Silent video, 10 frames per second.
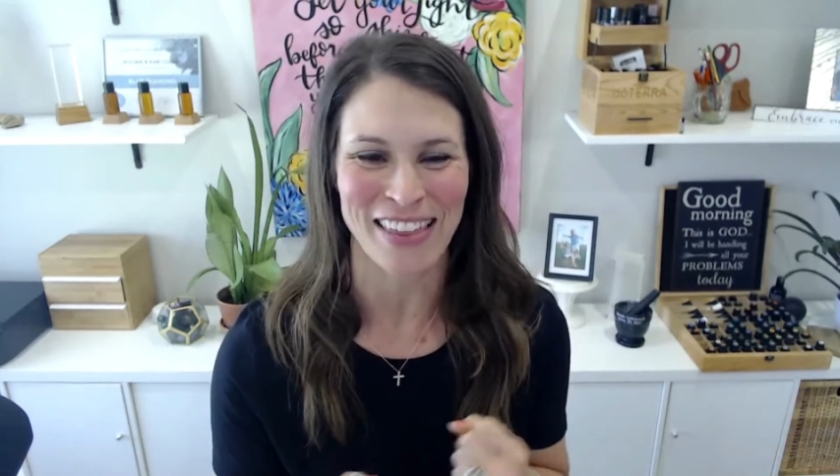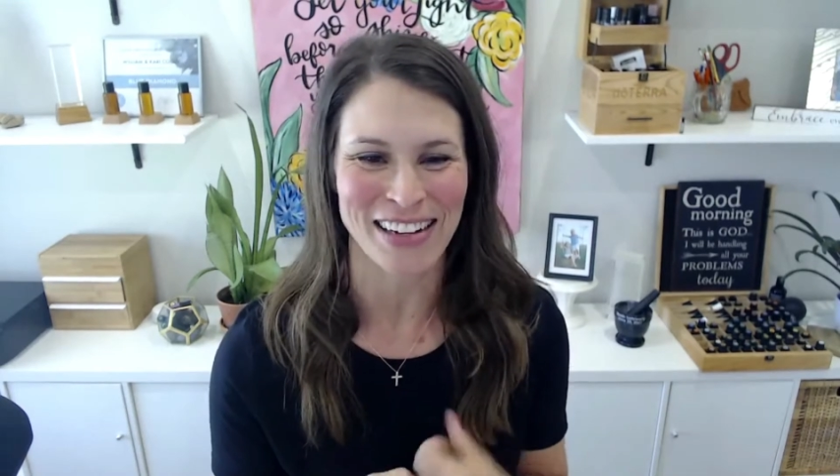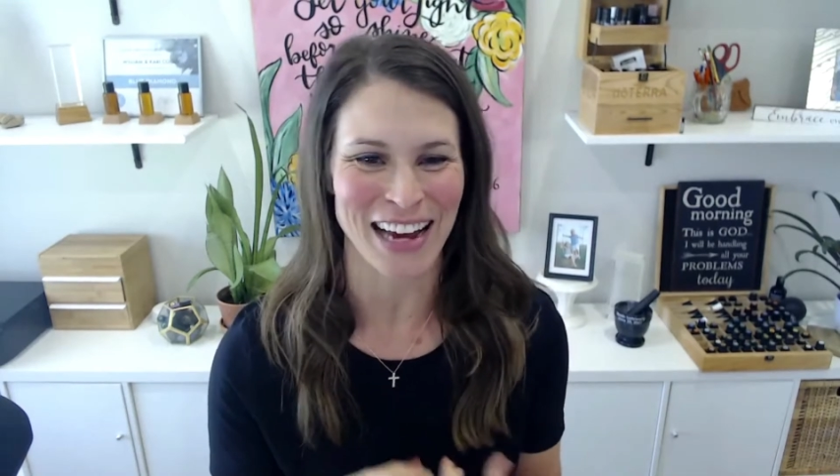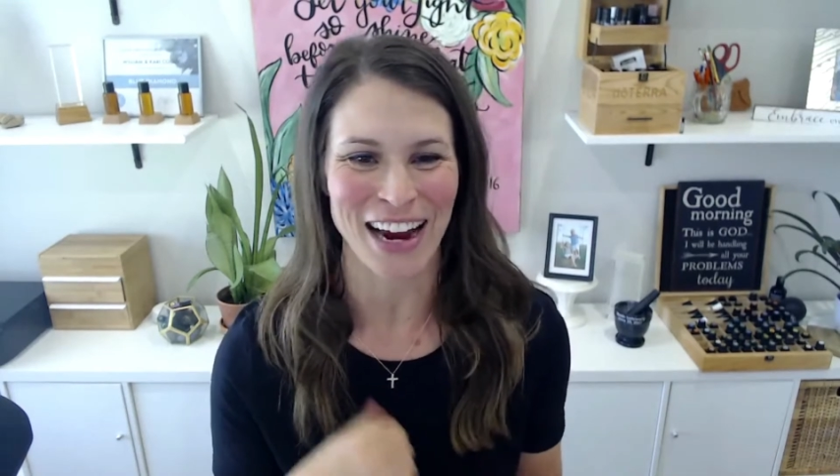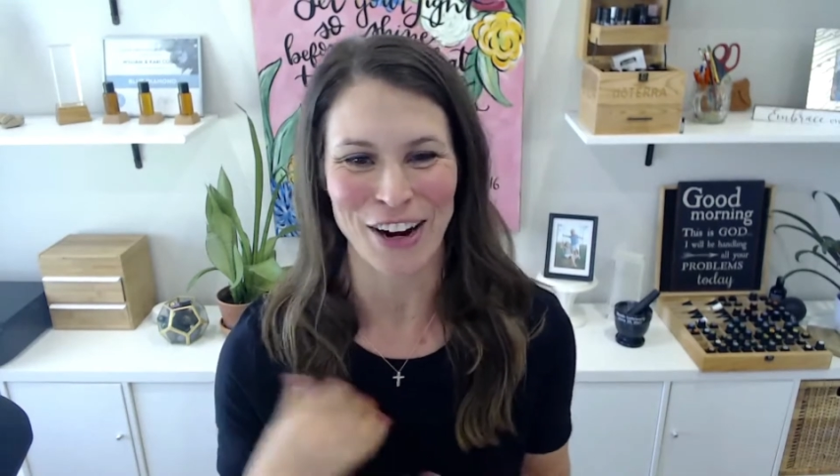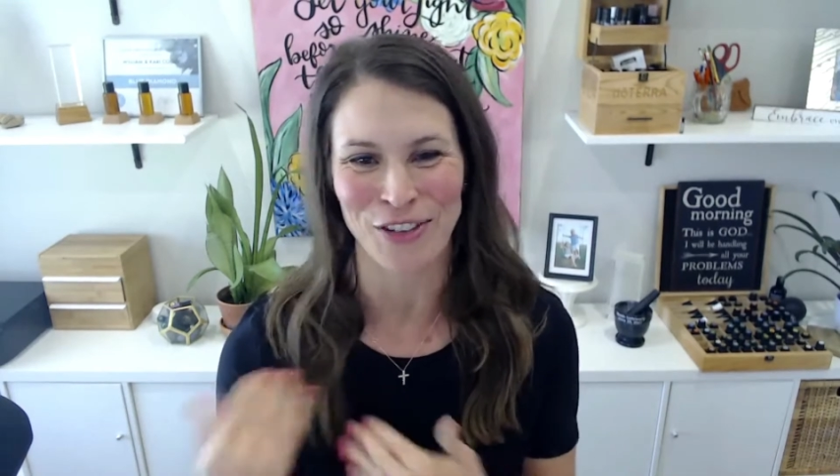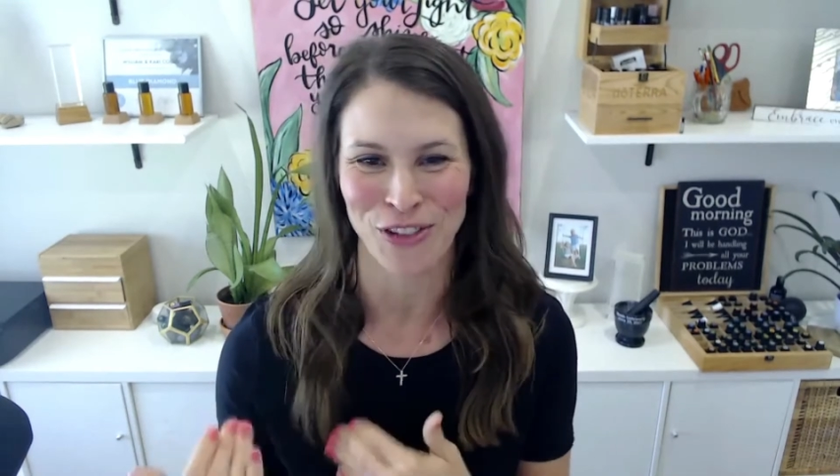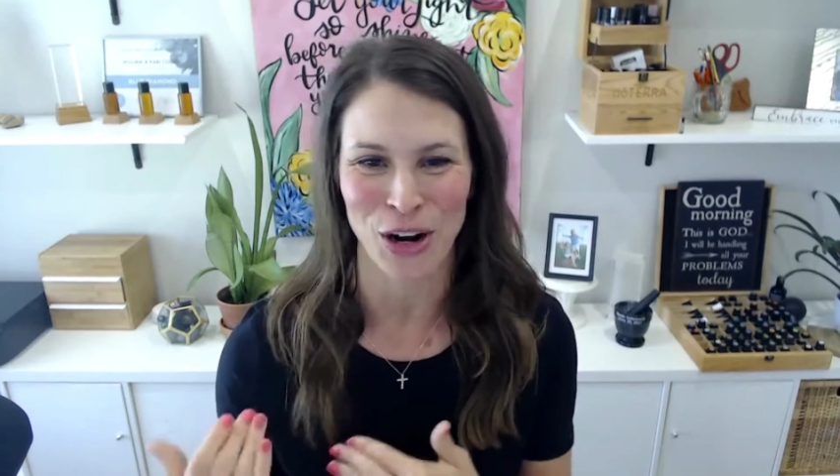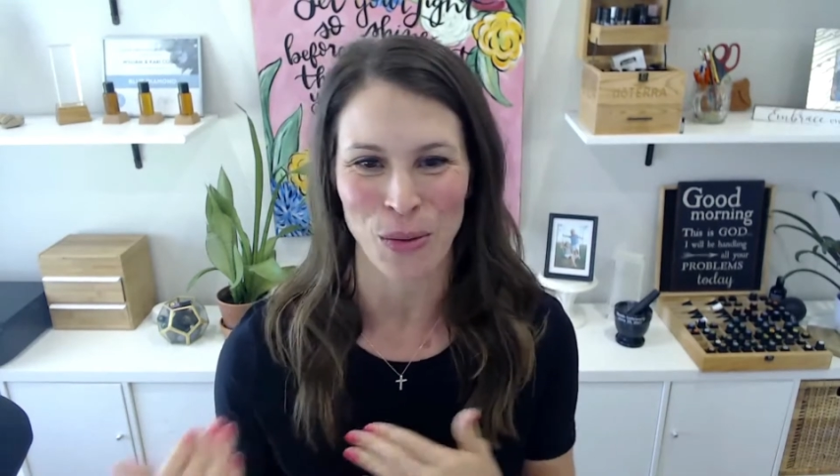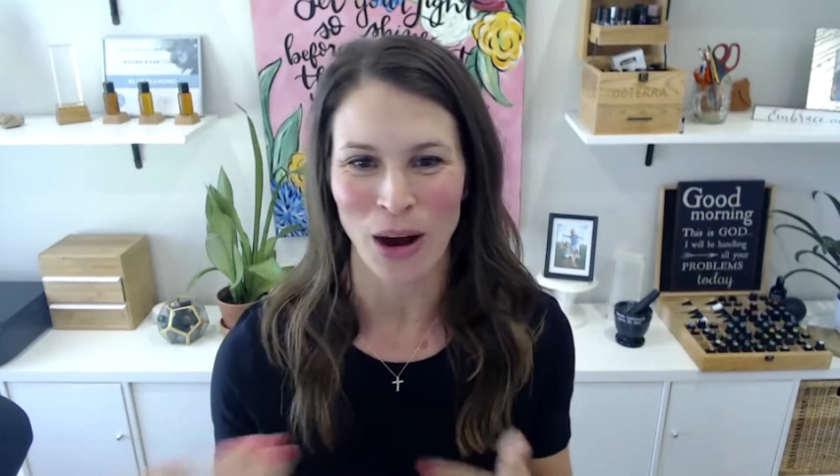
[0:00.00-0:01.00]
the tiger,
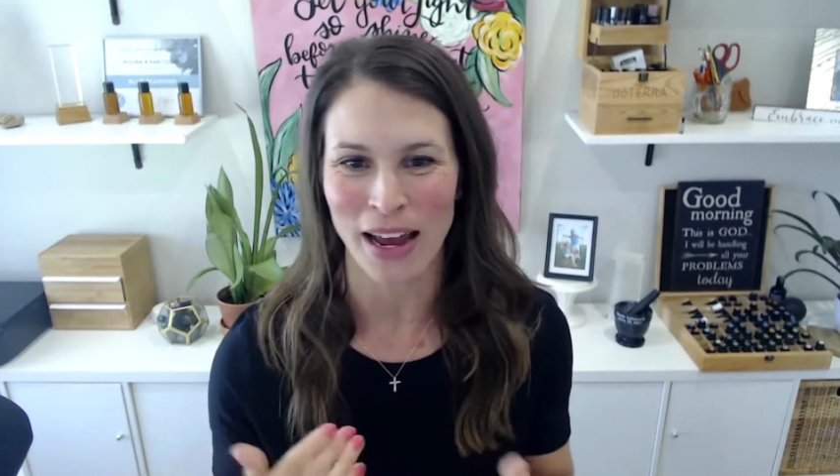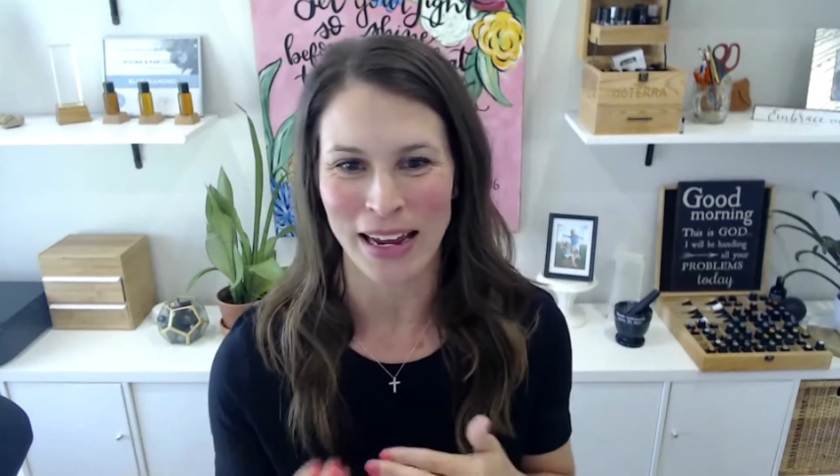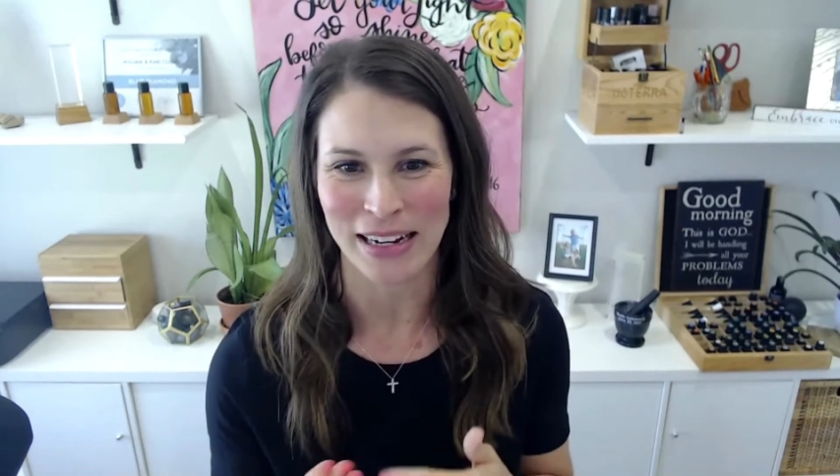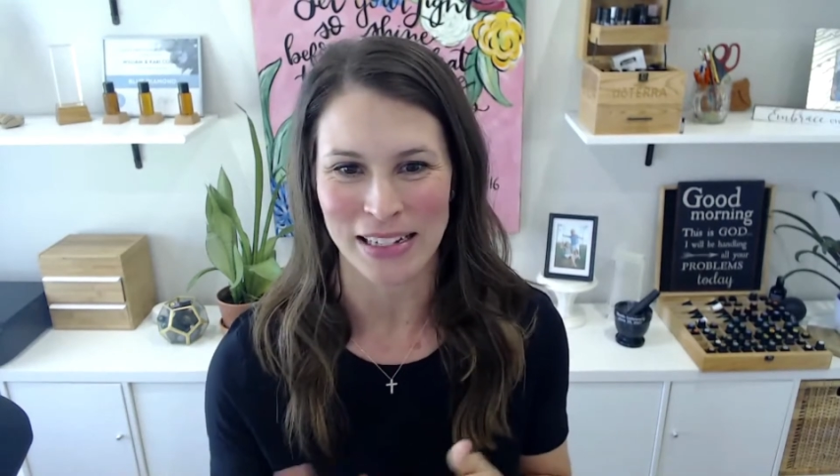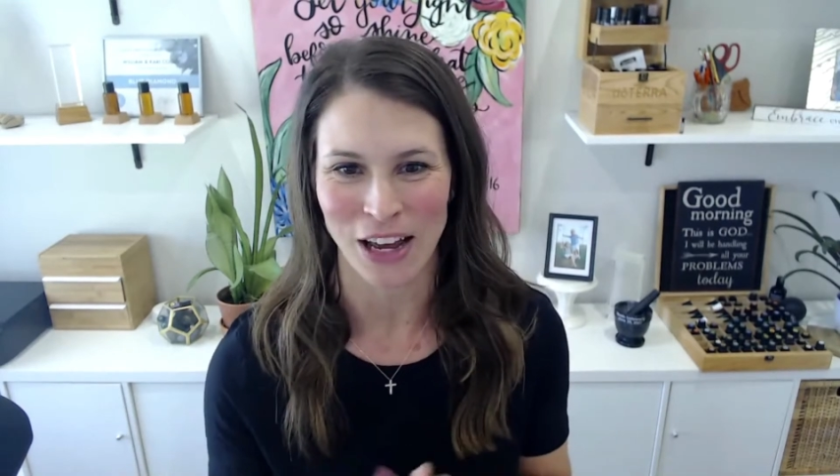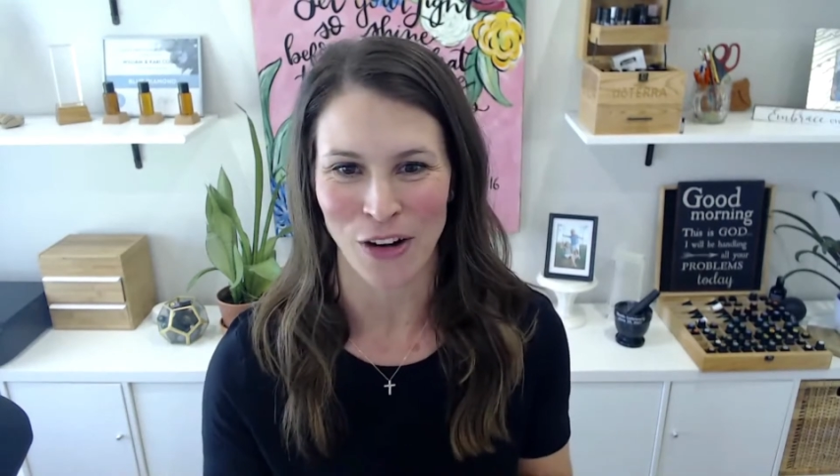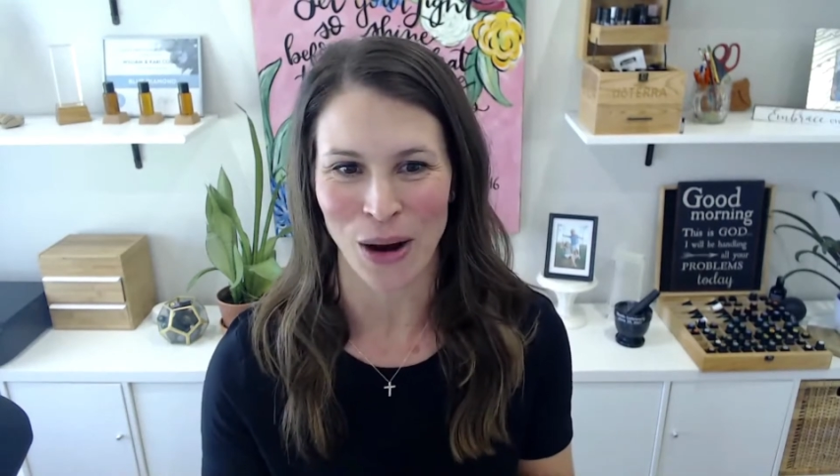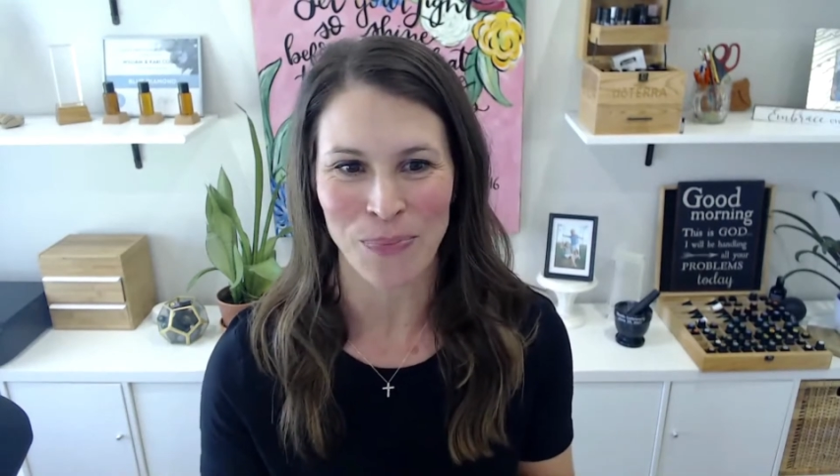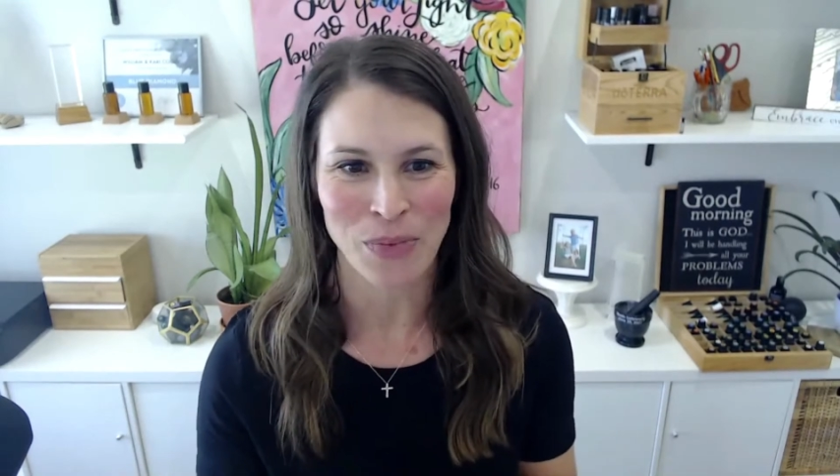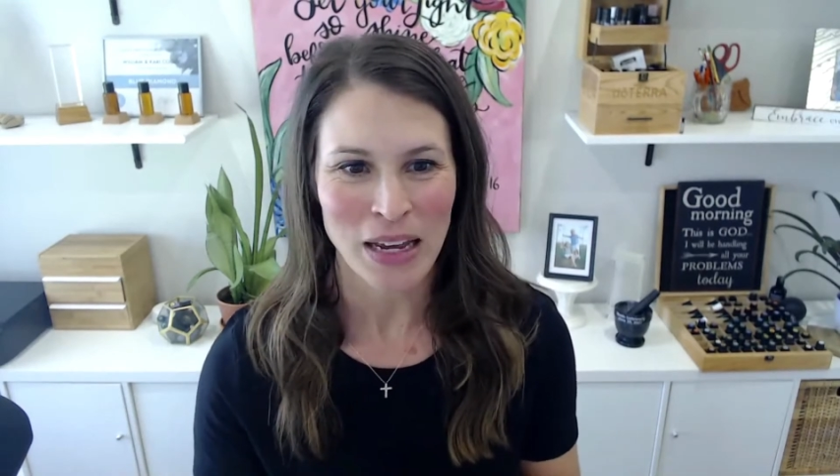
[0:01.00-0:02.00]
run away, etc.